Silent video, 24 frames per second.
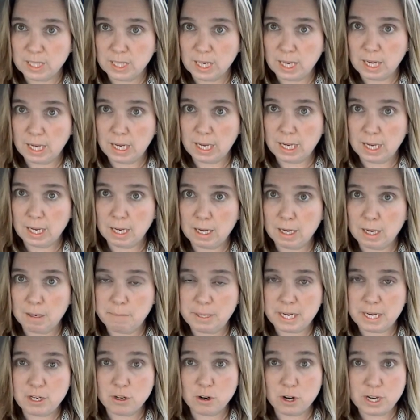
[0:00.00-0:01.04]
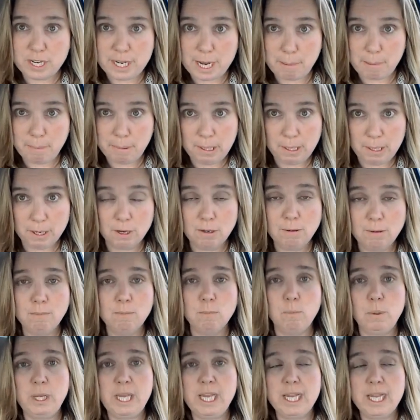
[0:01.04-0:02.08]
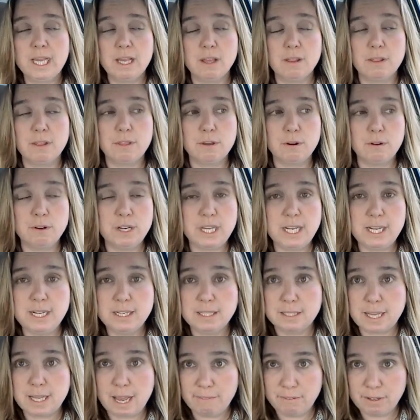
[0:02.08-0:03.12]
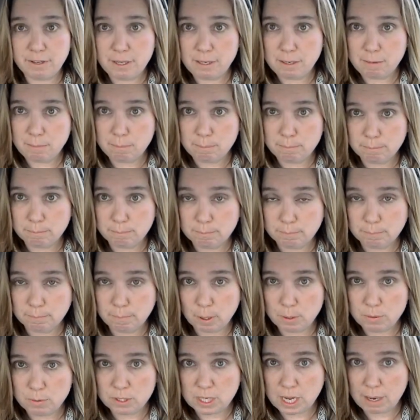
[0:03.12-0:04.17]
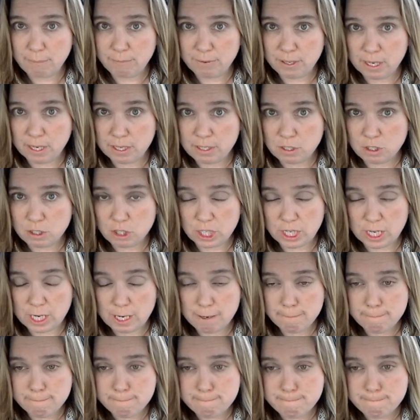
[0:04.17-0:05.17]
um, Nadurra Deb here, week 37, post-op VSG.